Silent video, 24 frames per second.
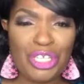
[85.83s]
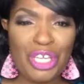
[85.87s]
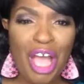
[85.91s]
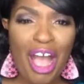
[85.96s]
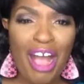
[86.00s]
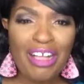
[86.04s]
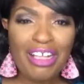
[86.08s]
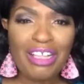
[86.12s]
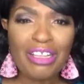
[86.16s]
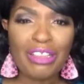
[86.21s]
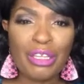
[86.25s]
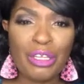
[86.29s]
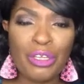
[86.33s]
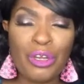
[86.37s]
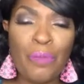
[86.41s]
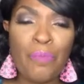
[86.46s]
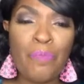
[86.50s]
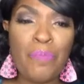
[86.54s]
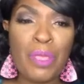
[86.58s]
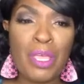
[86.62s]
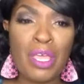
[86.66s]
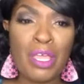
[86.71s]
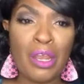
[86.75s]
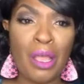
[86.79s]
Talk a little
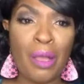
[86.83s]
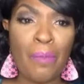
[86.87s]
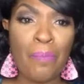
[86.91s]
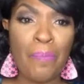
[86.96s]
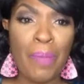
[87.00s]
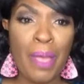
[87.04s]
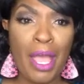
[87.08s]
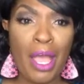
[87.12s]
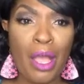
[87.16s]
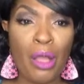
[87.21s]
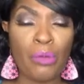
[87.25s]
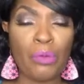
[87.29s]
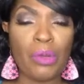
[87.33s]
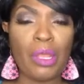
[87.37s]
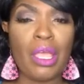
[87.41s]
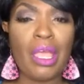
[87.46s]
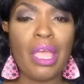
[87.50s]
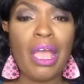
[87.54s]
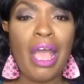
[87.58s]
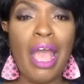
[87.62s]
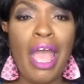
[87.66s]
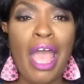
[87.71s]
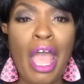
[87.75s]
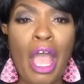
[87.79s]
bit about
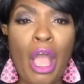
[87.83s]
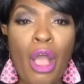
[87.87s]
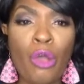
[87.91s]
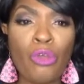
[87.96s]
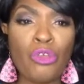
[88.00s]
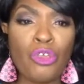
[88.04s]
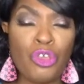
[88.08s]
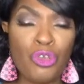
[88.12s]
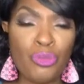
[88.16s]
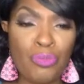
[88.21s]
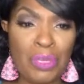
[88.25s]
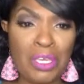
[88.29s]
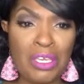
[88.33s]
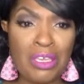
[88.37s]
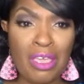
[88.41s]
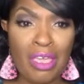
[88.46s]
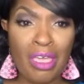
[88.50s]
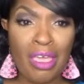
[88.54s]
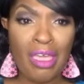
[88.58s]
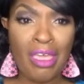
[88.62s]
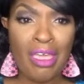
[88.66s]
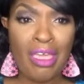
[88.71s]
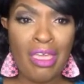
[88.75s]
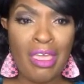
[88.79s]
how you
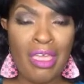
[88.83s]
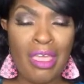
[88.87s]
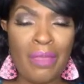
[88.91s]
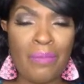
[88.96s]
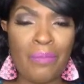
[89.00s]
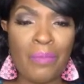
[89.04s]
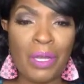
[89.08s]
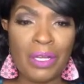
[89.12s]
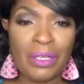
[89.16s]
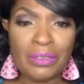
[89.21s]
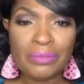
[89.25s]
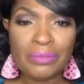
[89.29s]
became